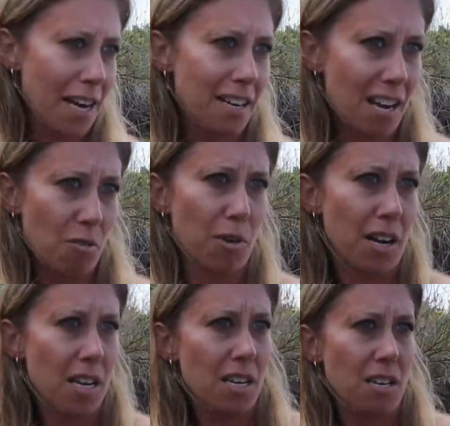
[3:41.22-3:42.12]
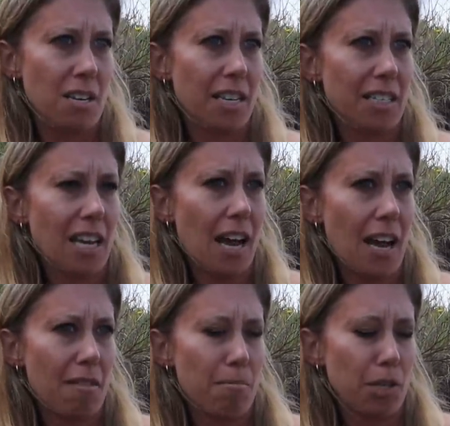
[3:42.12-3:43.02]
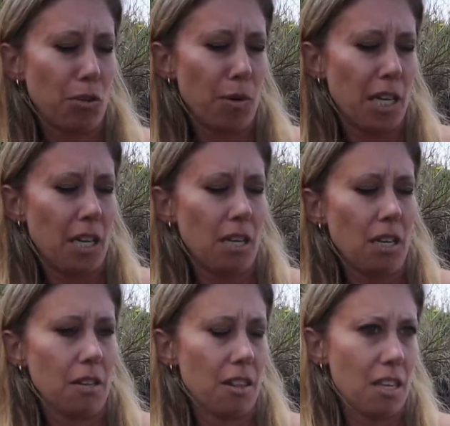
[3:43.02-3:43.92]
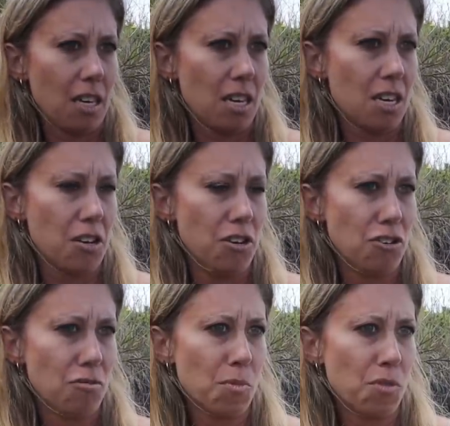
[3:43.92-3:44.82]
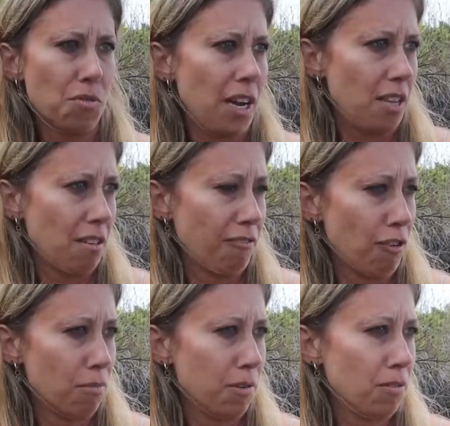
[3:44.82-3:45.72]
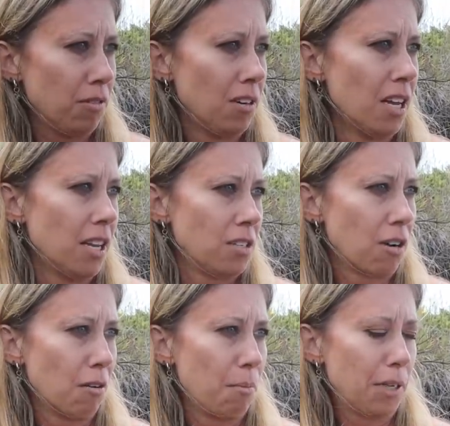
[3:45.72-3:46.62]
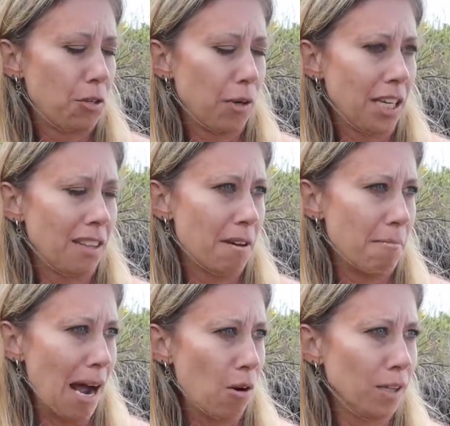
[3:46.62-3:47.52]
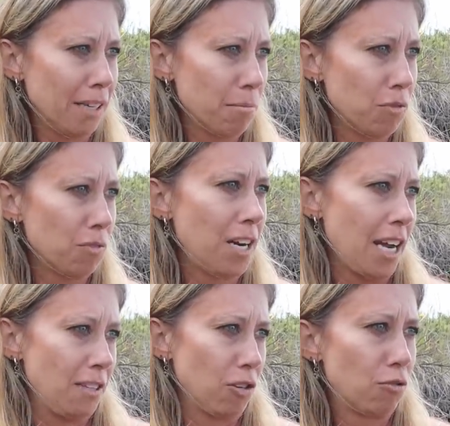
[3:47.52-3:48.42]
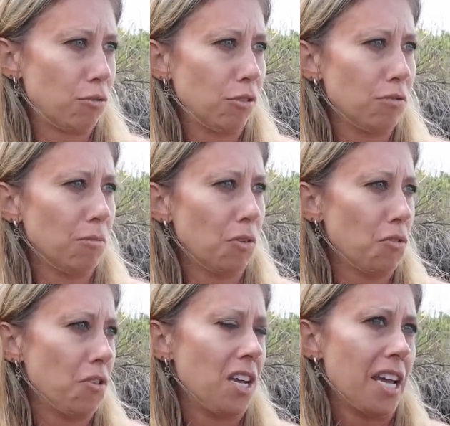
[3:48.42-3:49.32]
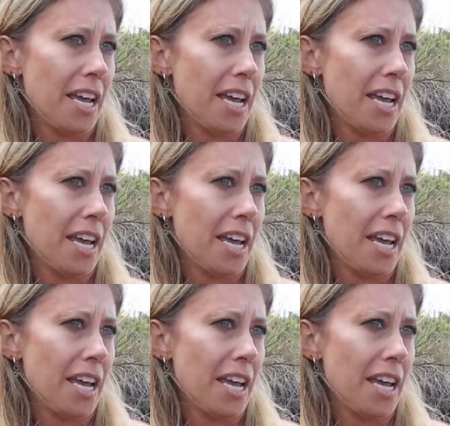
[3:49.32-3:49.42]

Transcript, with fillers: right now we're in the time between the new moon and the full moon. So between the Maoli moon and the Kulu moon.